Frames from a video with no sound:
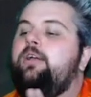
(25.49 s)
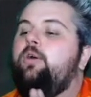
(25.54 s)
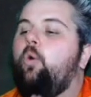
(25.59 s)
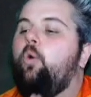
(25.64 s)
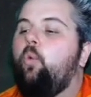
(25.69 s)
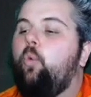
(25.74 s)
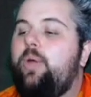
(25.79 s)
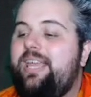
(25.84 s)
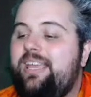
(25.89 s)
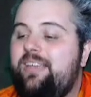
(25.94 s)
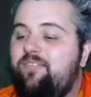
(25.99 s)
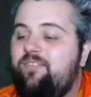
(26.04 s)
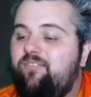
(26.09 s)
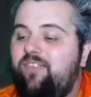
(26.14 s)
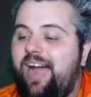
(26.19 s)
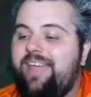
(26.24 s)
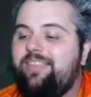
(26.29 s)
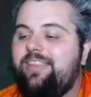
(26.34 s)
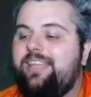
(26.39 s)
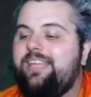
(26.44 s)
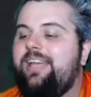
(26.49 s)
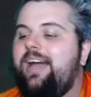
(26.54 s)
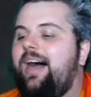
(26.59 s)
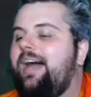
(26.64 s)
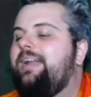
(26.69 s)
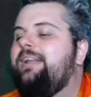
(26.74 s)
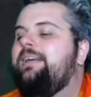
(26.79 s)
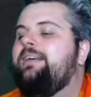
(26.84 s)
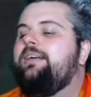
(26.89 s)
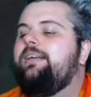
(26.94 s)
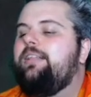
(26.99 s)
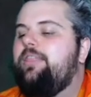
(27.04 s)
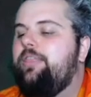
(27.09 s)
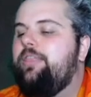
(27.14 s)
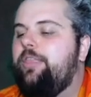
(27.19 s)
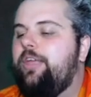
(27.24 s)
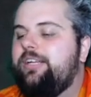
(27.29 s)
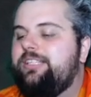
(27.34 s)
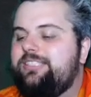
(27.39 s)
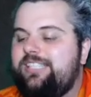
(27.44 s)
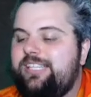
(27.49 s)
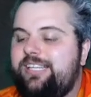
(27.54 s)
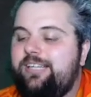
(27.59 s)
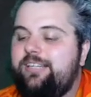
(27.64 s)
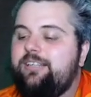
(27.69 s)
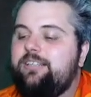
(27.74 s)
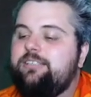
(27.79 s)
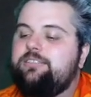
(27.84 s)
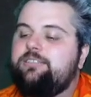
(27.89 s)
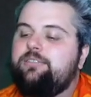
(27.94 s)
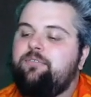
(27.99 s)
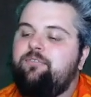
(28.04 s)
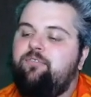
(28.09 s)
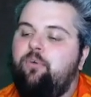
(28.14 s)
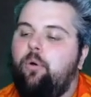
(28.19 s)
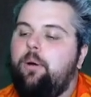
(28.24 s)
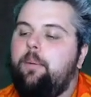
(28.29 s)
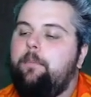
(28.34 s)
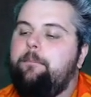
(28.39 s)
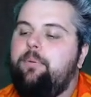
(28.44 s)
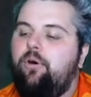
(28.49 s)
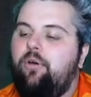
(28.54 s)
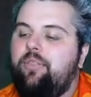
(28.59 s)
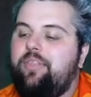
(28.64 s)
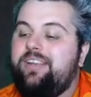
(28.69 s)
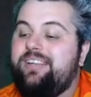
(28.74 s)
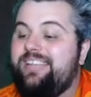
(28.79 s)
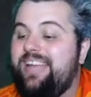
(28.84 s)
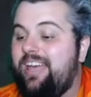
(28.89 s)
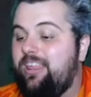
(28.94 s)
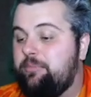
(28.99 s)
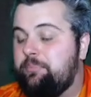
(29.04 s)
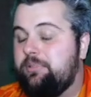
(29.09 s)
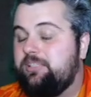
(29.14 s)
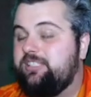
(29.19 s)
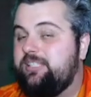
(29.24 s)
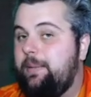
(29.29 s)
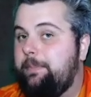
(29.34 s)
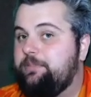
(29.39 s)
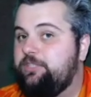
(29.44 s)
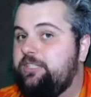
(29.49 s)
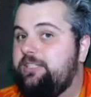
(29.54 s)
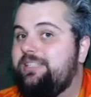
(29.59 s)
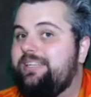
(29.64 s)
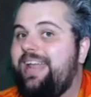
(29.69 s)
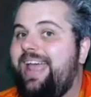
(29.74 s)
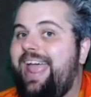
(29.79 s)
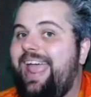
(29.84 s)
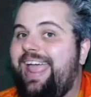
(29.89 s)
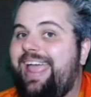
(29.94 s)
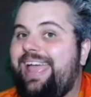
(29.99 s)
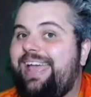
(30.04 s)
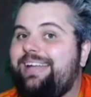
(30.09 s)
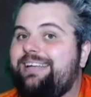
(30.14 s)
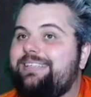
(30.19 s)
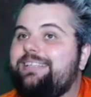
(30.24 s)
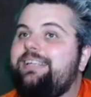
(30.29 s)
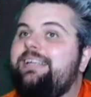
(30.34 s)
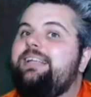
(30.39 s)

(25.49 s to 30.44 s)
We finally got the tiers for both Death Perception and